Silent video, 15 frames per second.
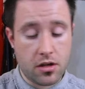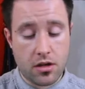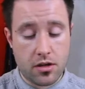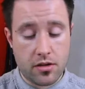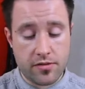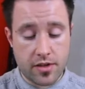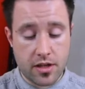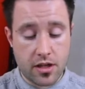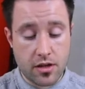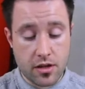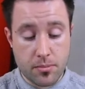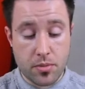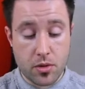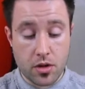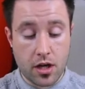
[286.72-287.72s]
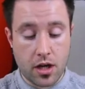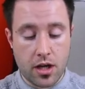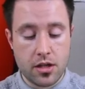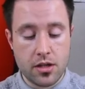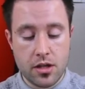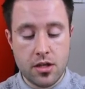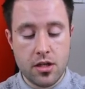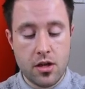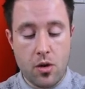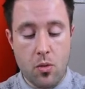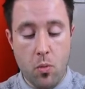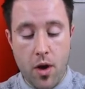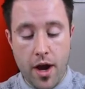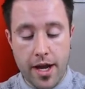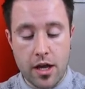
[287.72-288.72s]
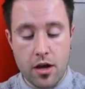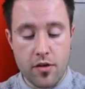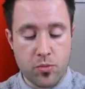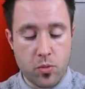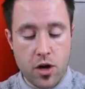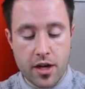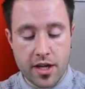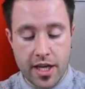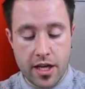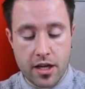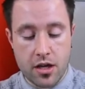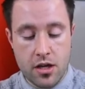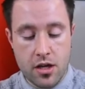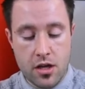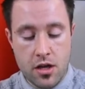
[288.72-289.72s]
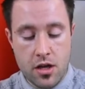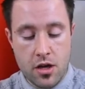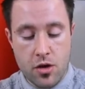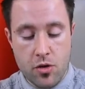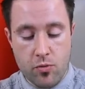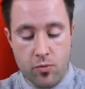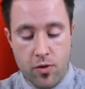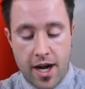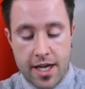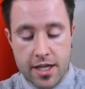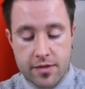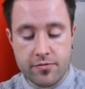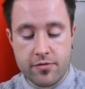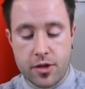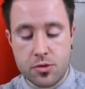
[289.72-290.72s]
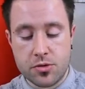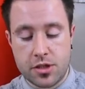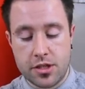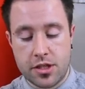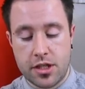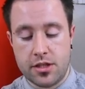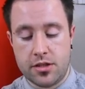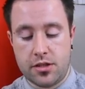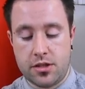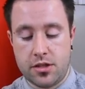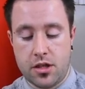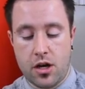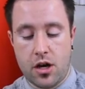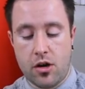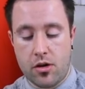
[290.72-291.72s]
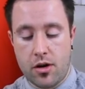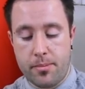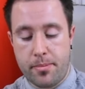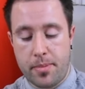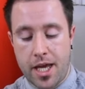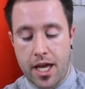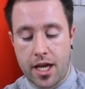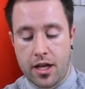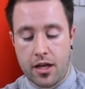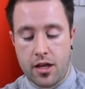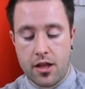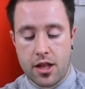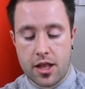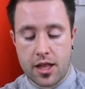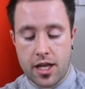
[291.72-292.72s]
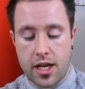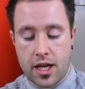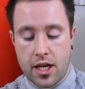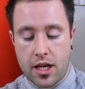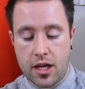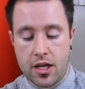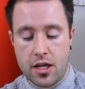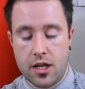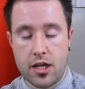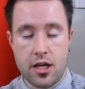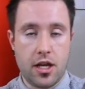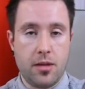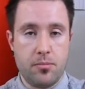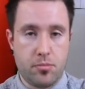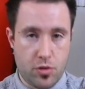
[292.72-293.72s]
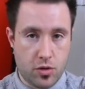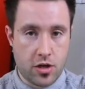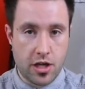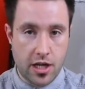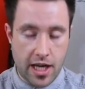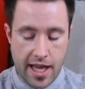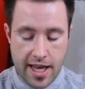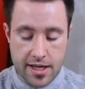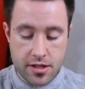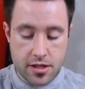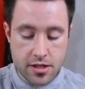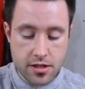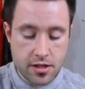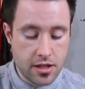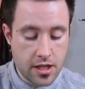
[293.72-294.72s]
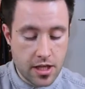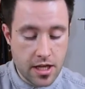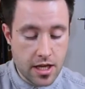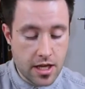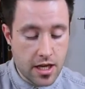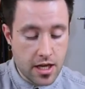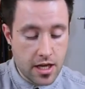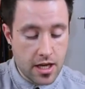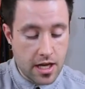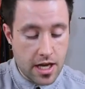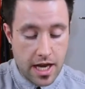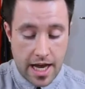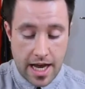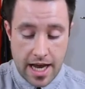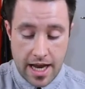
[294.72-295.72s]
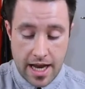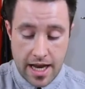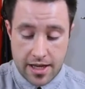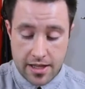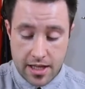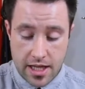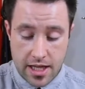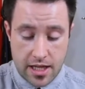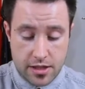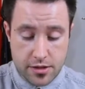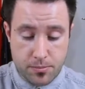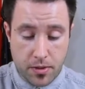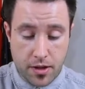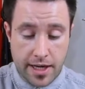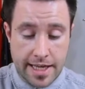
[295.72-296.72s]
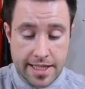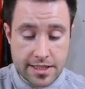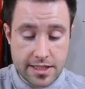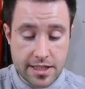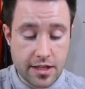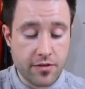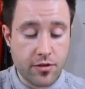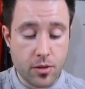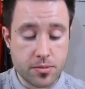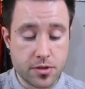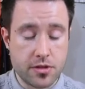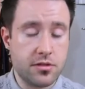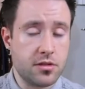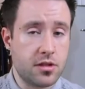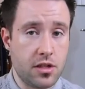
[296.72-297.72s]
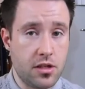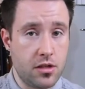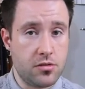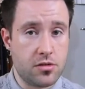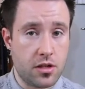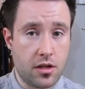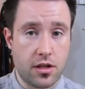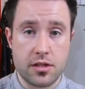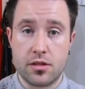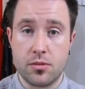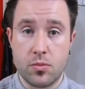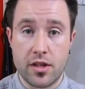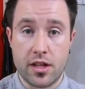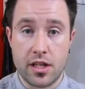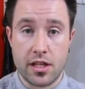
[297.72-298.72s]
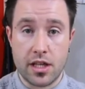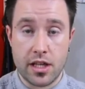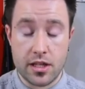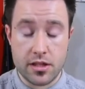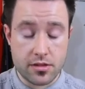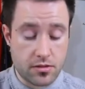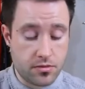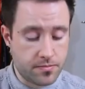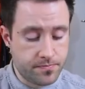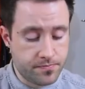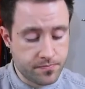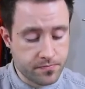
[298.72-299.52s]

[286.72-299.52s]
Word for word: of uh, the Buchla way of working. Random voltages are a big thing in Buchla land. And there's plenty of options to utilize them within the easel.